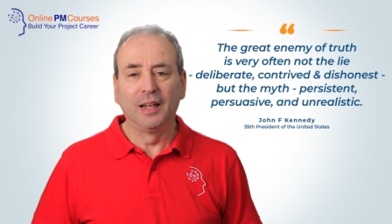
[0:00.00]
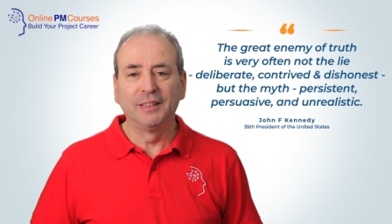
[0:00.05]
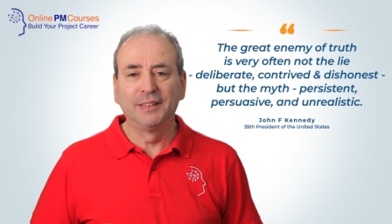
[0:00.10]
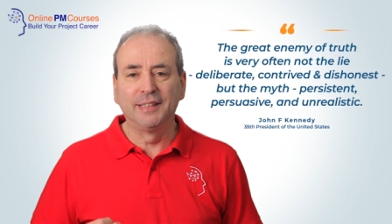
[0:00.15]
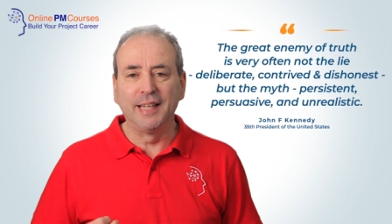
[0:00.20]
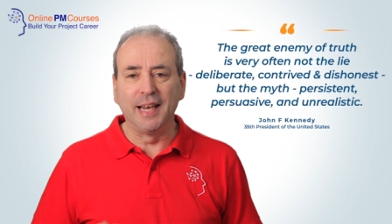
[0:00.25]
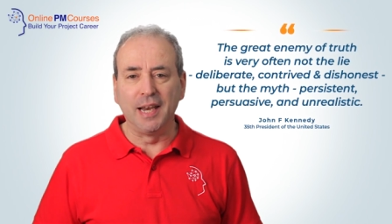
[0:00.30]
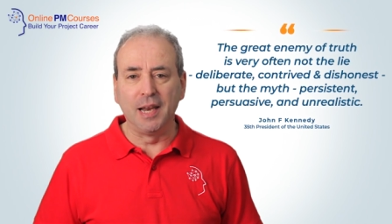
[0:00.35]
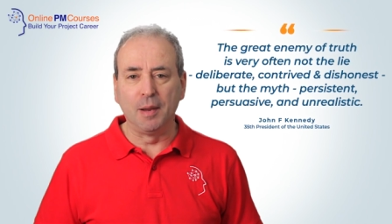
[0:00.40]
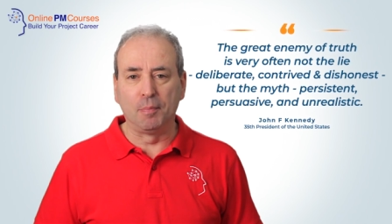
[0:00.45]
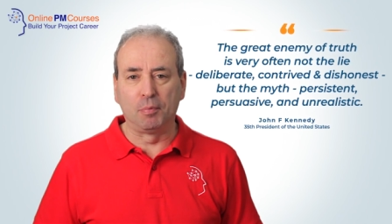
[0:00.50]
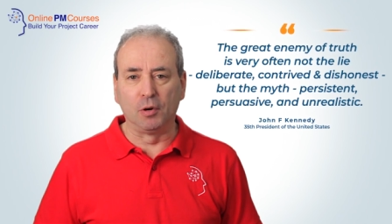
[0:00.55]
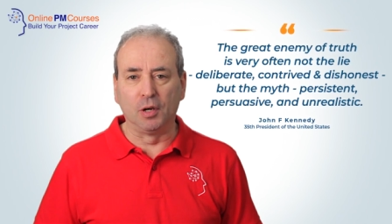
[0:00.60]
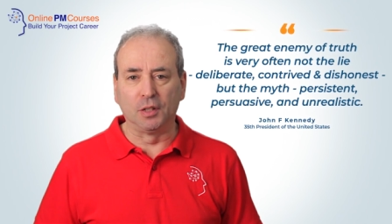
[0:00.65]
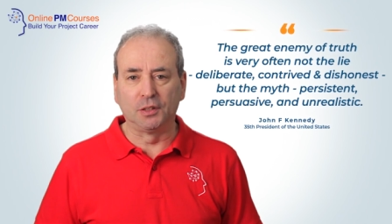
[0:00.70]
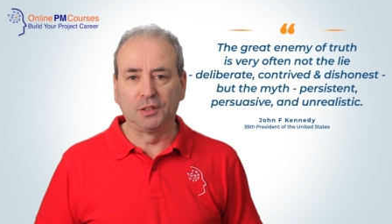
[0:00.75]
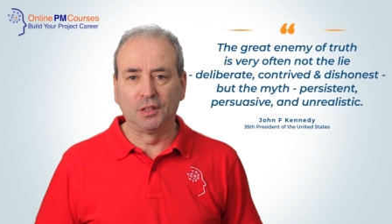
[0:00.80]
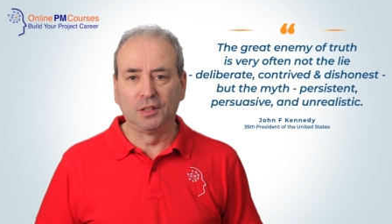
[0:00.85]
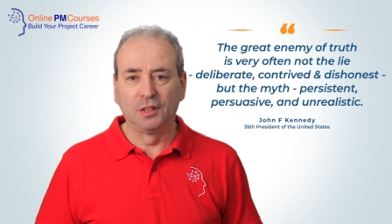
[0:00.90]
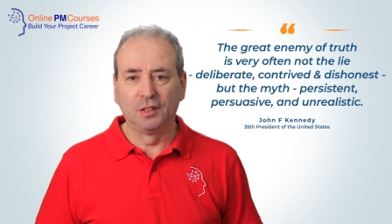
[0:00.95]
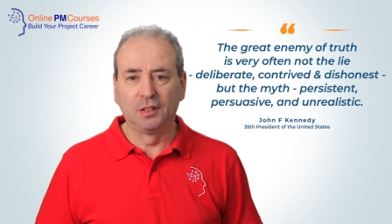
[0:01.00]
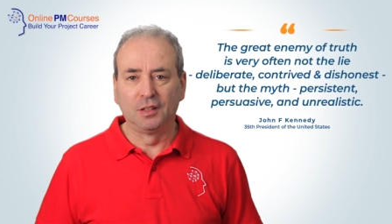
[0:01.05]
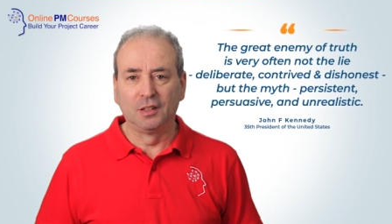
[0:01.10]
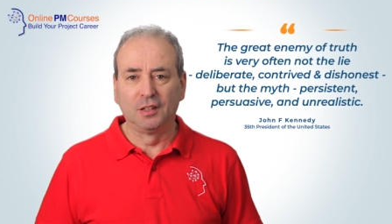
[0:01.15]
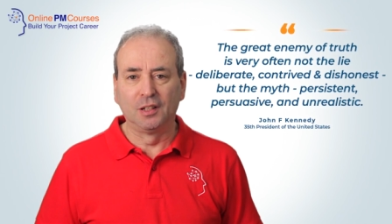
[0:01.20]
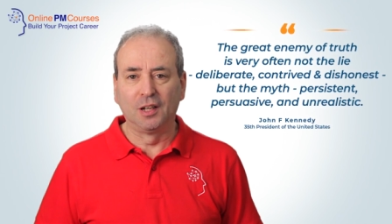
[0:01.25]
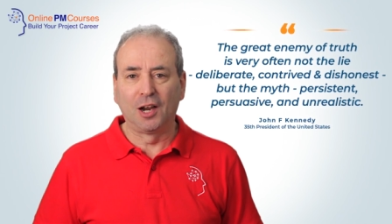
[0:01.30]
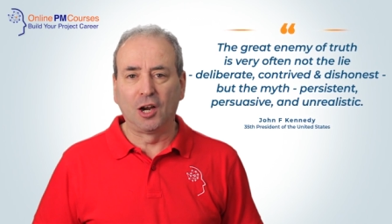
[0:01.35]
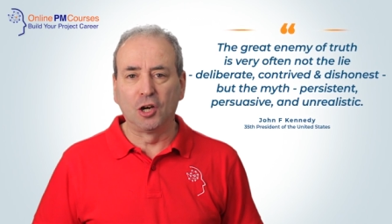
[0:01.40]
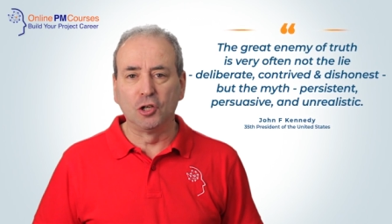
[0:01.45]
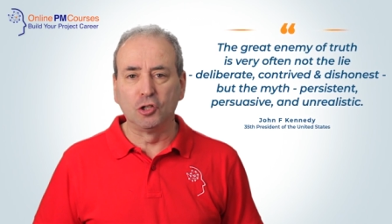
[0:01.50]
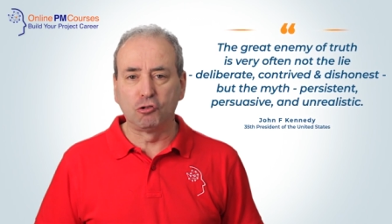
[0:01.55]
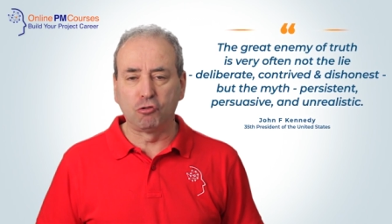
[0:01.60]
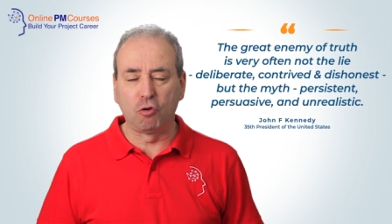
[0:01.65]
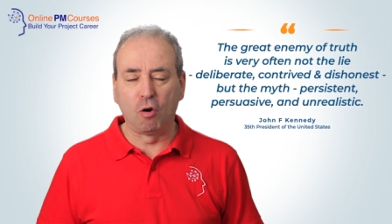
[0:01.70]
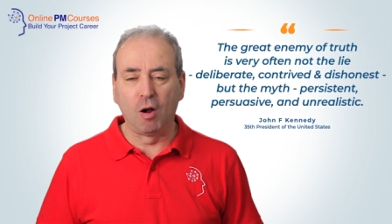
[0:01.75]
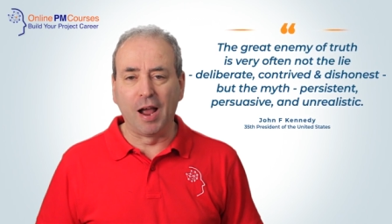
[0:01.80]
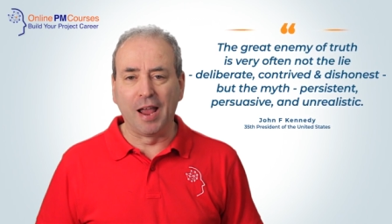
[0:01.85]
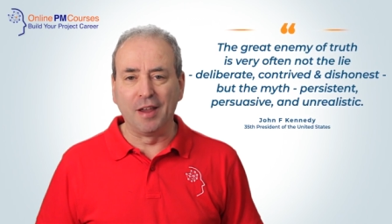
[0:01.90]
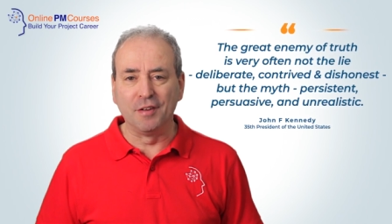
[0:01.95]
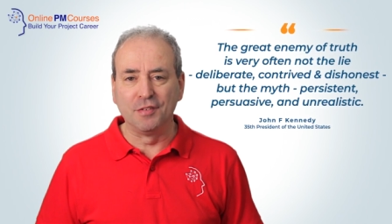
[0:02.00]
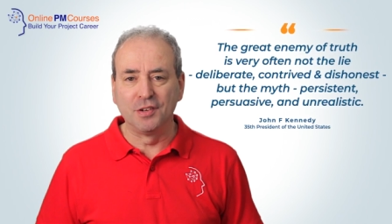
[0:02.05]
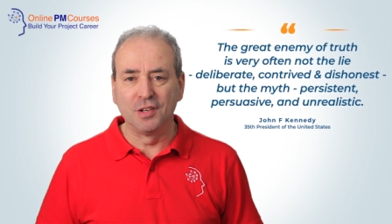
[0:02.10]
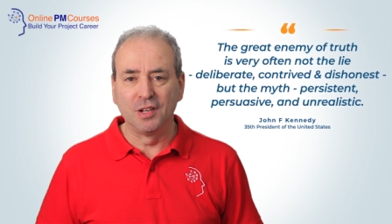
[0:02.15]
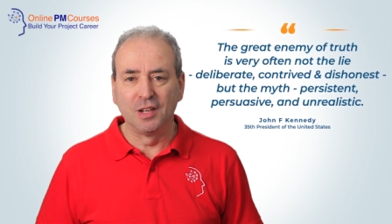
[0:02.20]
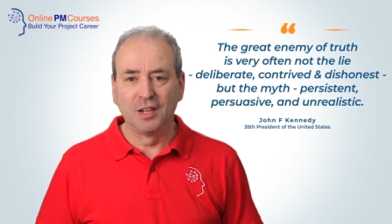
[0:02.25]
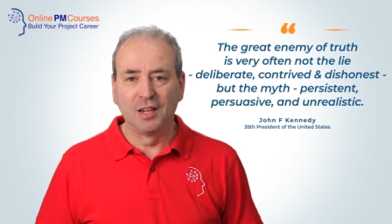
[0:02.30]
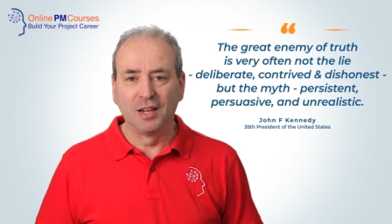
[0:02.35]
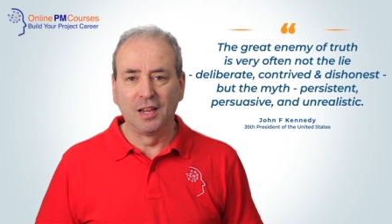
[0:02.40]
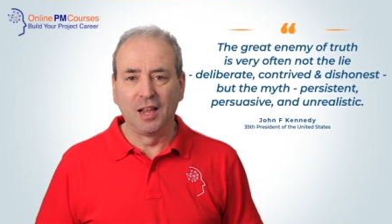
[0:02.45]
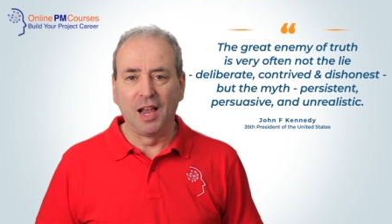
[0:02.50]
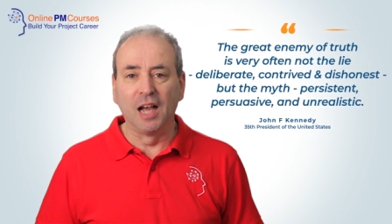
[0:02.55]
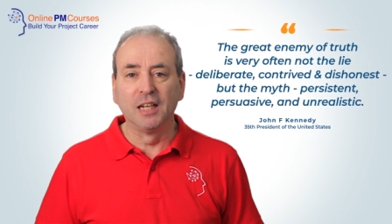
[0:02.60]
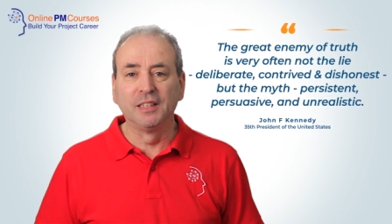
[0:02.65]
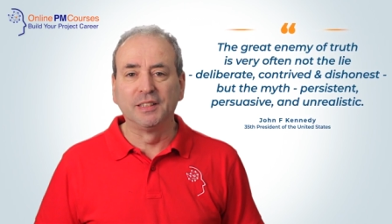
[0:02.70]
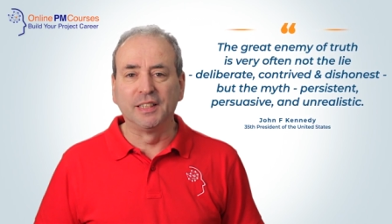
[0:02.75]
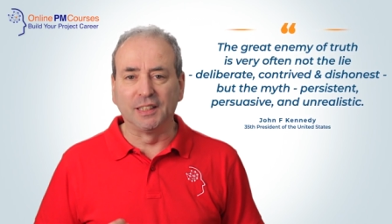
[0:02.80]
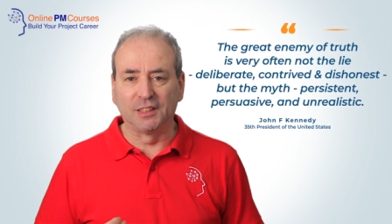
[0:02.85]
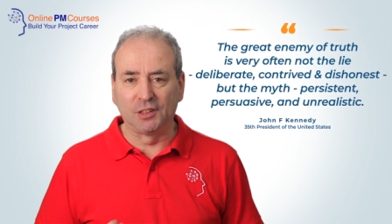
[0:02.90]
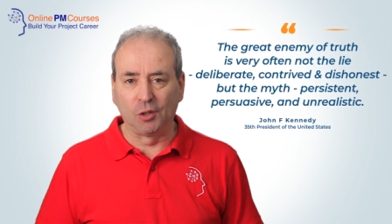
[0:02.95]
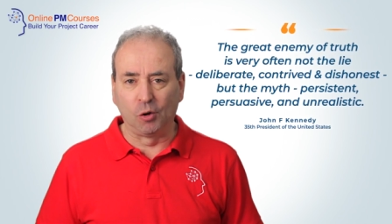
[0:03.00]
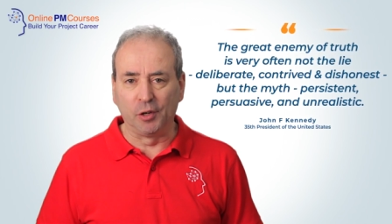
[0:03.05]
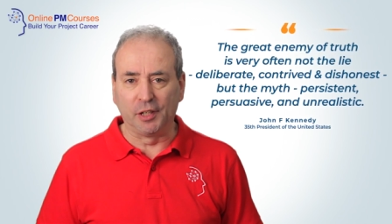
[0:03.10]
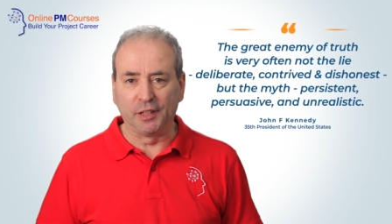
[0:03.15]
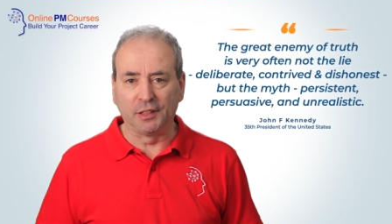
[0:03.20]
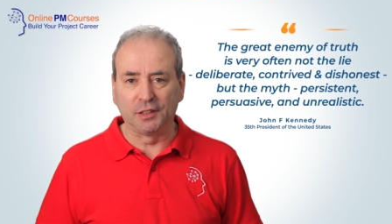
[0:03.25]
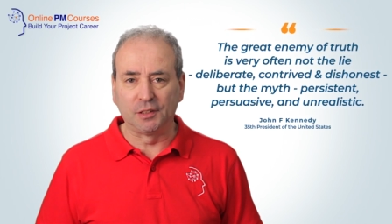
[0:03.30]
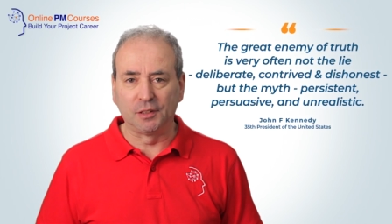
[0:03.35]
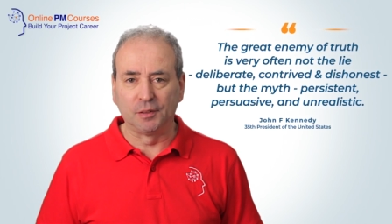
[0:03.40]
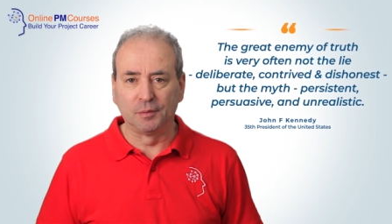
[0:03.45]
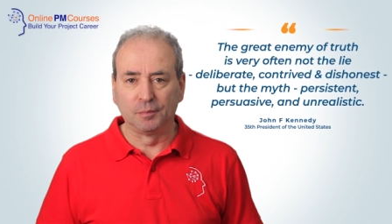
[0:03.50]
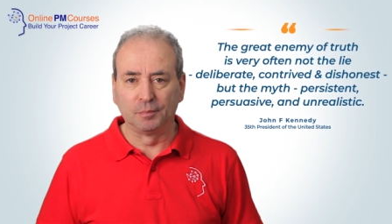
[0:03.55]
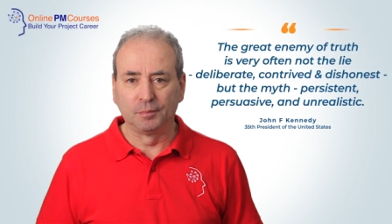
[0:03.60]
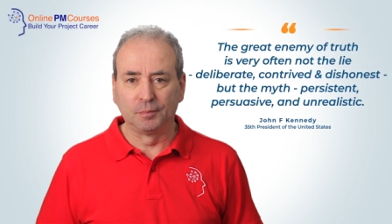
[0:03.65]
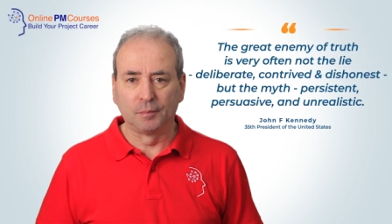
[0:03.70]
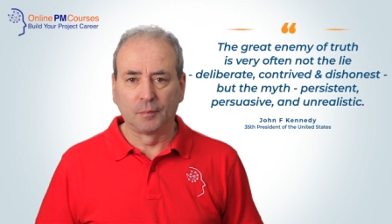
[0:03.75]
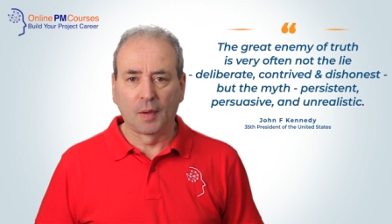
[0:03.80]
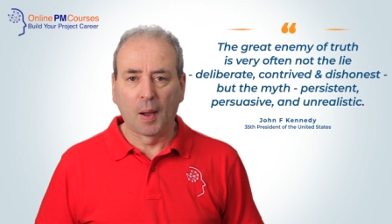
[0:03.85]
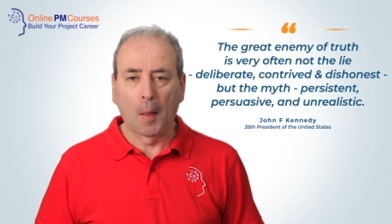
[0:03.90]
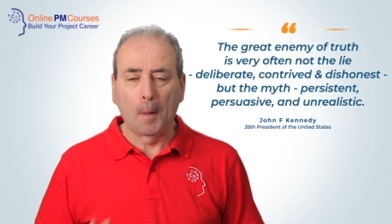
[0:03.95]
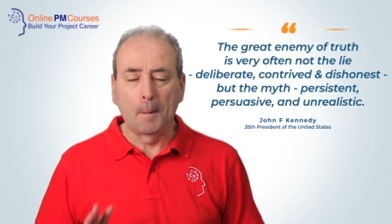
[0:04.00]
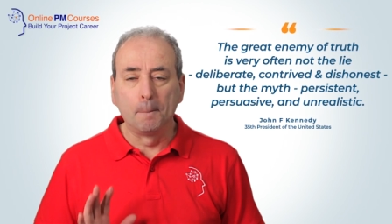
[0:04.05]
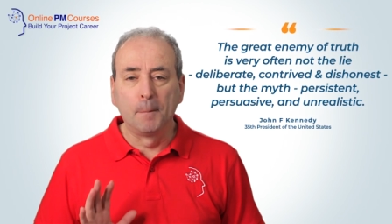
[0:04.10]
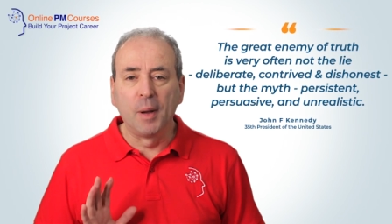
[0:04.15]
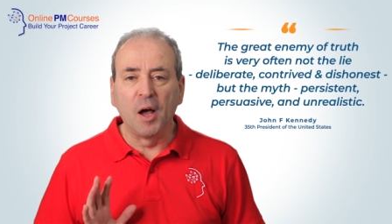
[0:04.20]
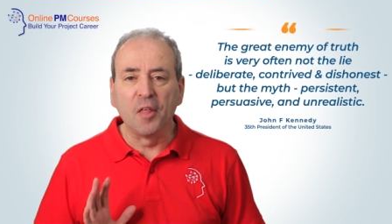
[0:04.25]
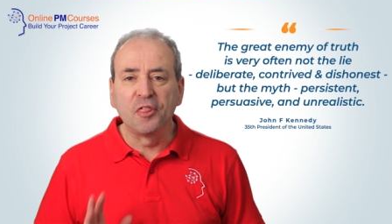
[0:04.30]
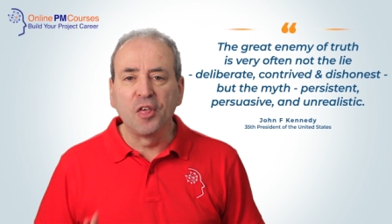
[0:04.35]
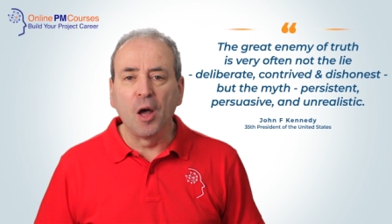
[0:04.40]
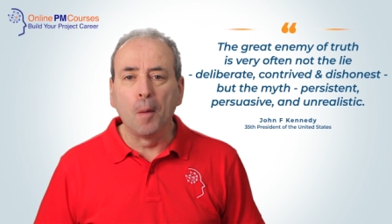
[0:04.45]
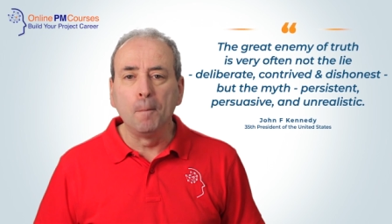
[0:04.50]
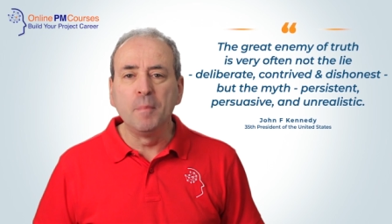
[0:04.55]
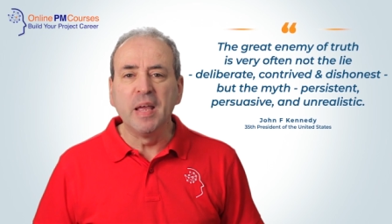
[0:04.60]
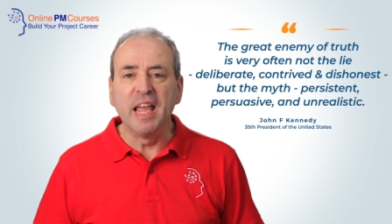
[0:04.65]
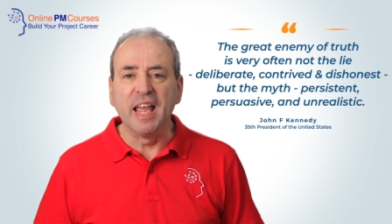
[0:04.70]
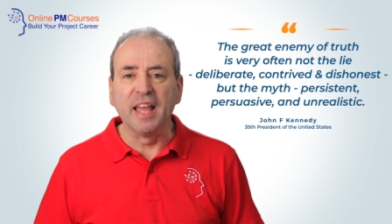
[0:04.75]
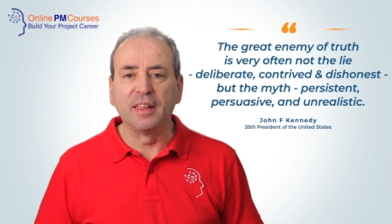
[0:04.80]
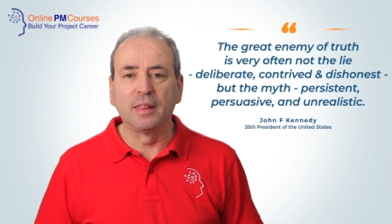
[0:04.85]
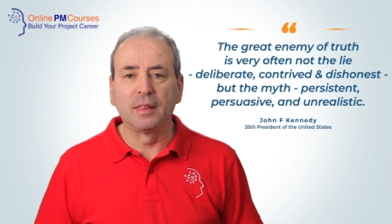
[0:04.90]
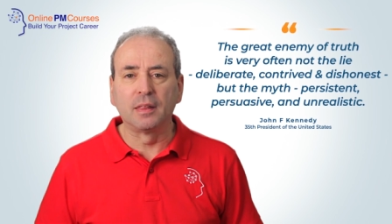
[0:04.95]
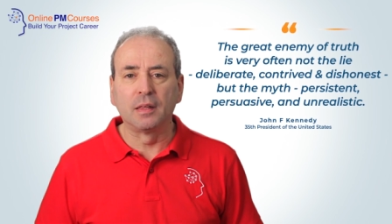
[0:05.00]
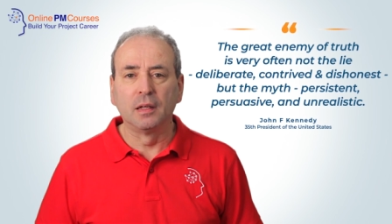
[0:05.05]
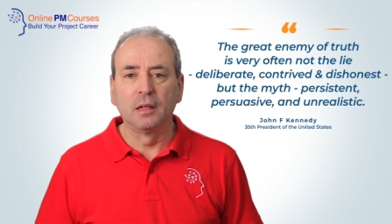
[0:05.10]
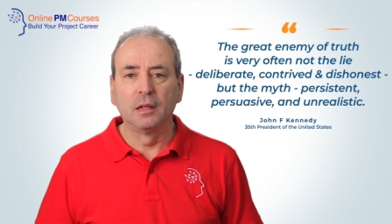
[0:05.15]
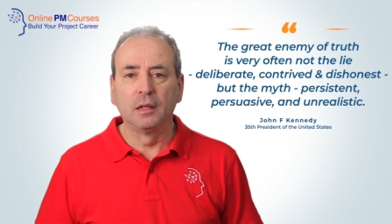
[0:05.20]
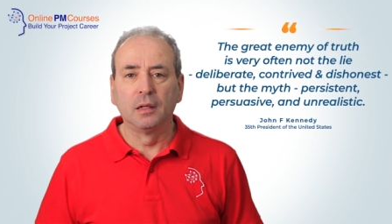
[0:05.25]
deliberate, contrived, and dishonest, but the myth,